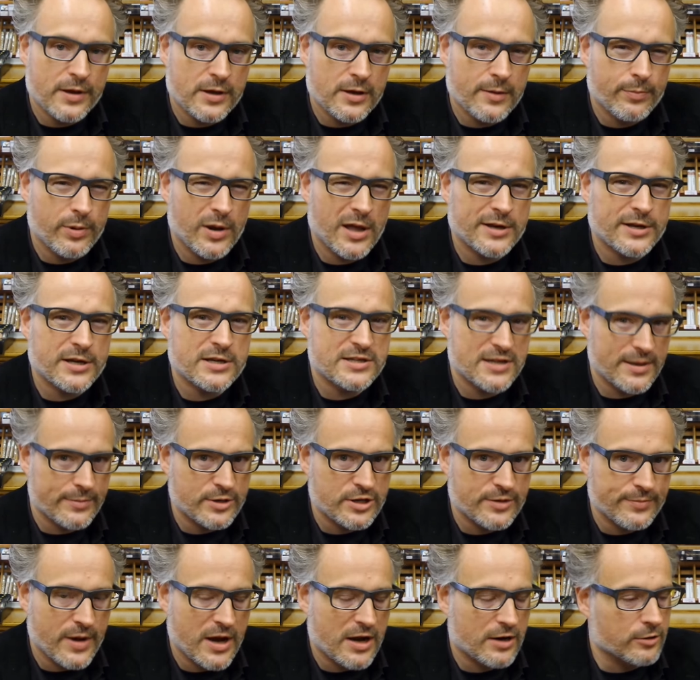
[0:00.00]
the Planta Summer
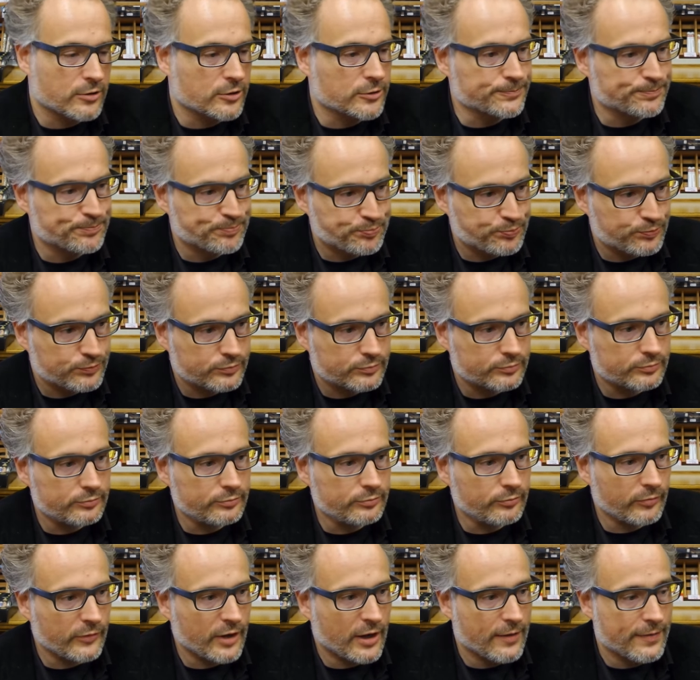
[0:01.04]
Tobacco,
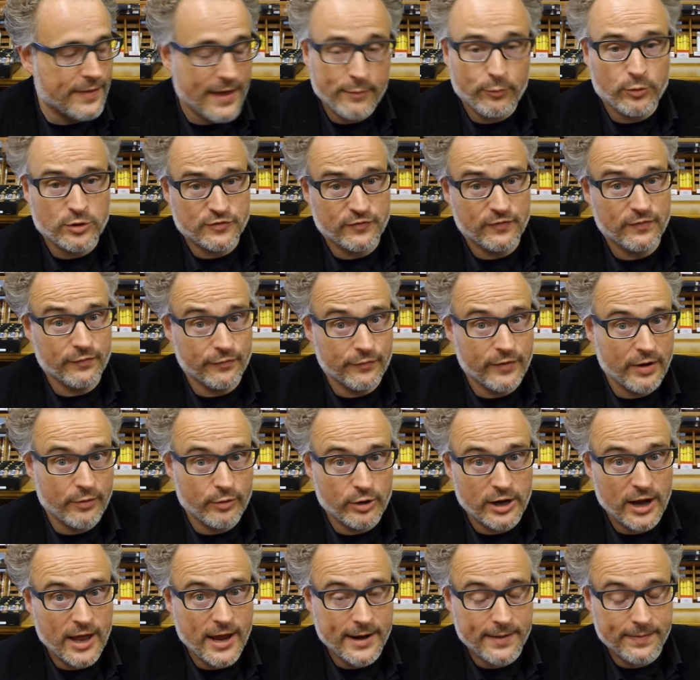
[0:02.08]
that was
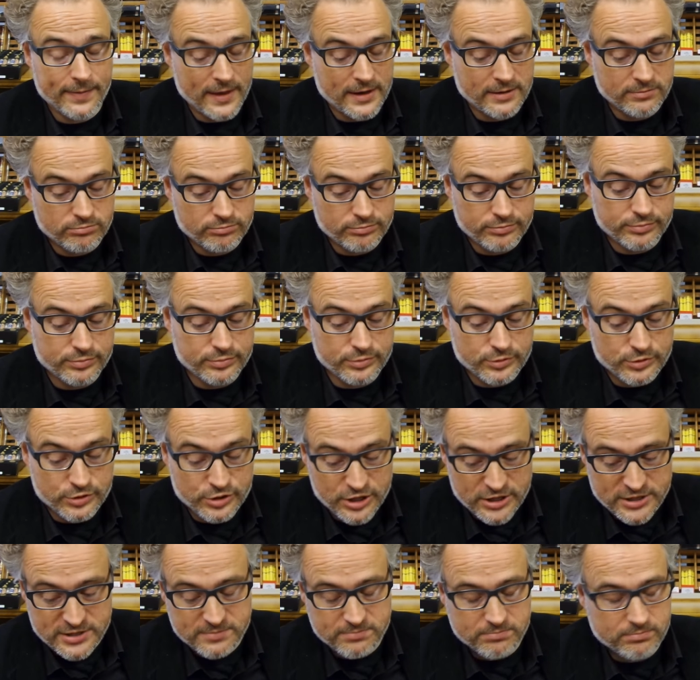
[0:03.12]
very late, that
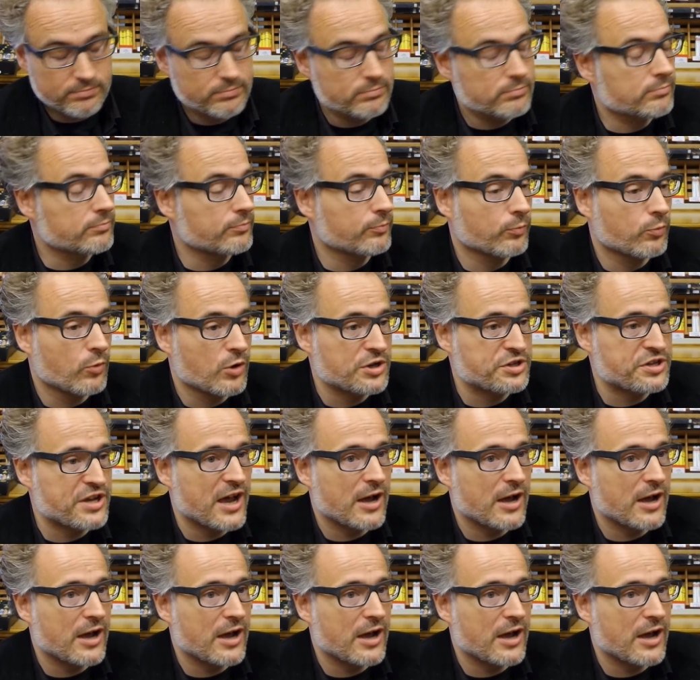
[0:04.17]
just was